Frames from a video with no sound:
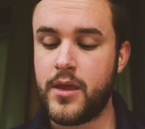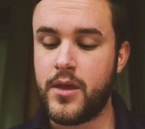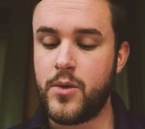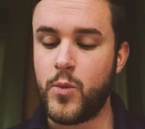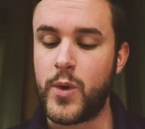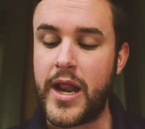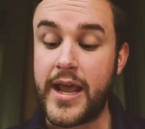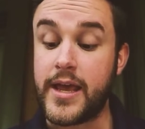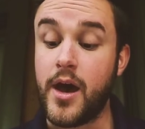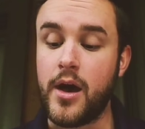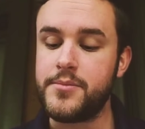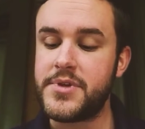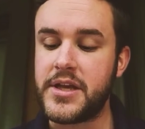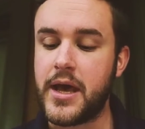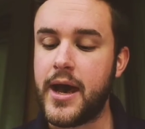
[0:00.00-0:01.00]
When I
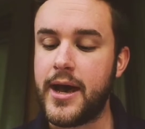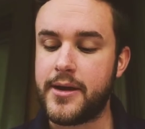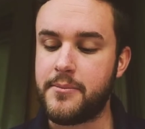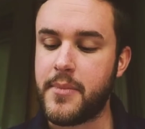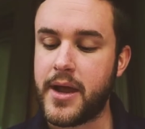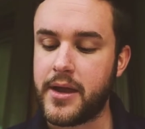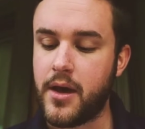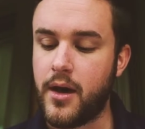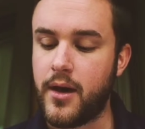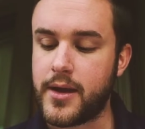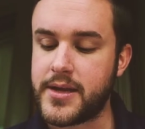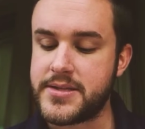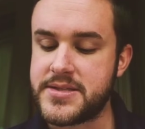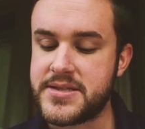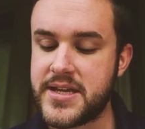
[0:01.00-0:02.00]
come to God, Mike
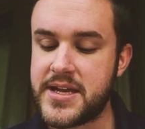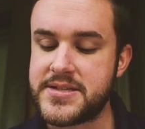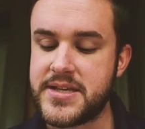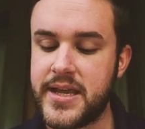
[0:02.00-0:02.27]
Hawkins says,